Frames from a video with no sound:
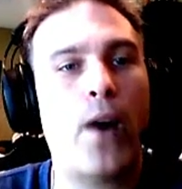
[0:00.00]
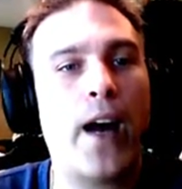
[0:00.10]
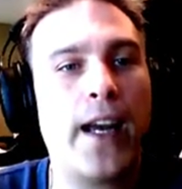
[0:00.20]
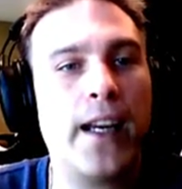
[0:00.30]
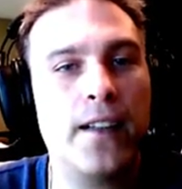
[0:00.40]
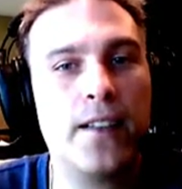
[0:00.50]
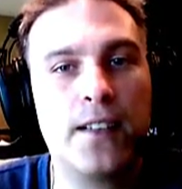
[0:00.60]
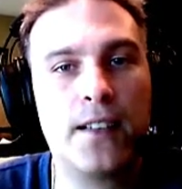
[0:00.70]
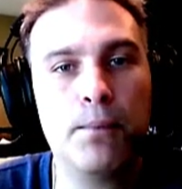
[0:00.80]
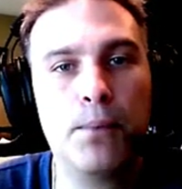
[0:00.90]
way
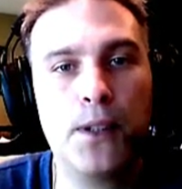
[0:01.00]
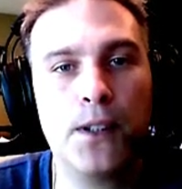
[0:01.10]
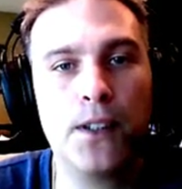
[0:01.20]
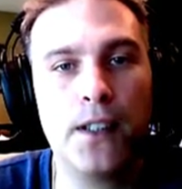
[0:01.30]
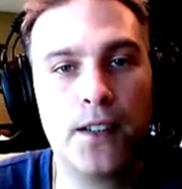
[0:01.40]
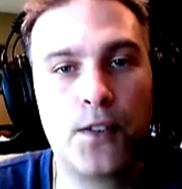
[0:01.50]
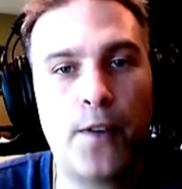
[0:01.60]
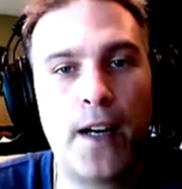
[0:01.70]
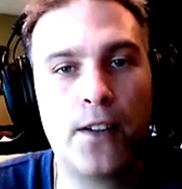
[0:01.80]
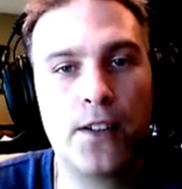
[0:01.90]
simpler as
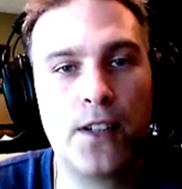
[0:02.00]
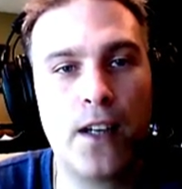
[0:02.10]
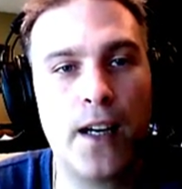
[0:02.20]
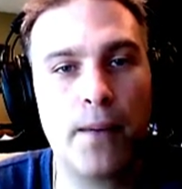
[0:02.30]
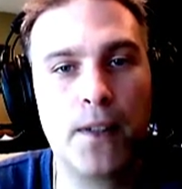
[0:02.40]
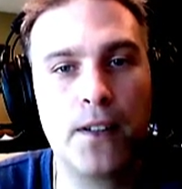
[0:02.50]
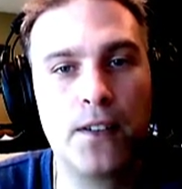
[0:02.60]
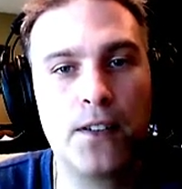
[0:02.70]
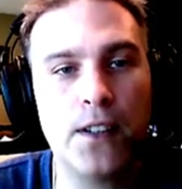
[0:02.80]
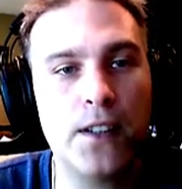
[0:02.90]
far as I'm
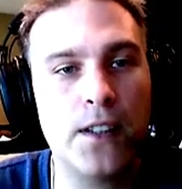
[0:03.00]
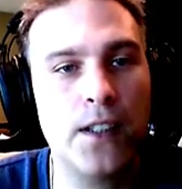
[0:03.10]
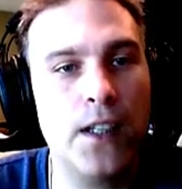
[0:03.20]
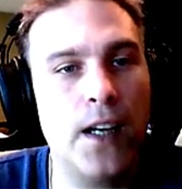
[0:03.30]
concerned.